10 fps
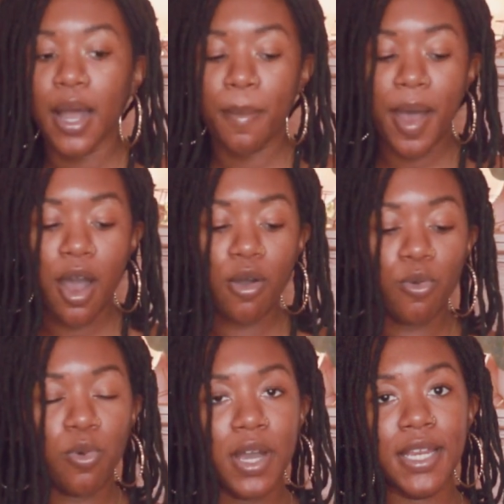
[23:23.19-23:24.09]

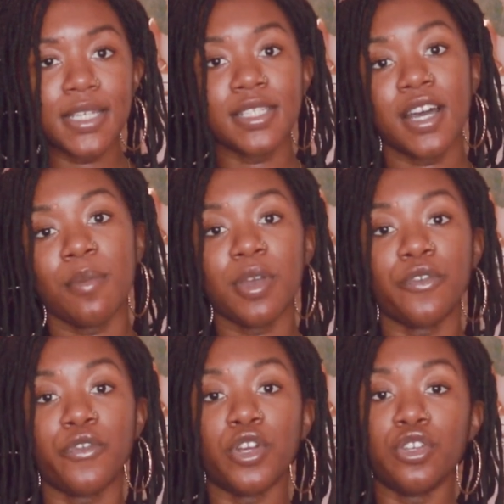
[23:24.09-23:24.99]
about what is
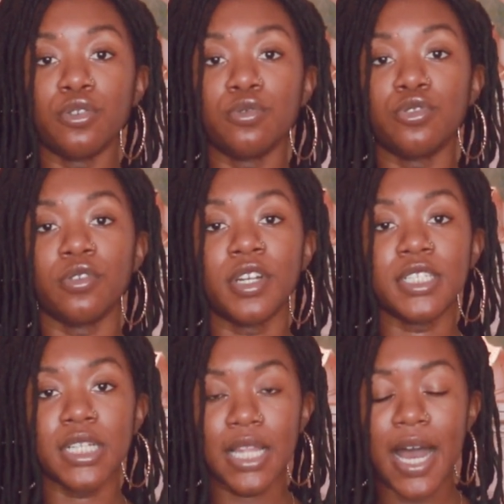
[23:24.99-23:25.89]
coming for you during
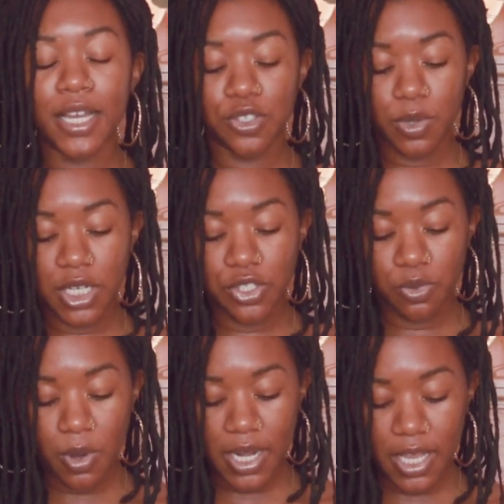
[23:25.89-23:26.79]
July
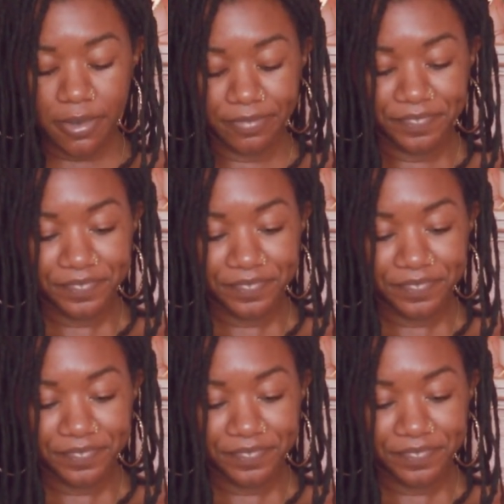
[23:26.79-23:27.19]
2020.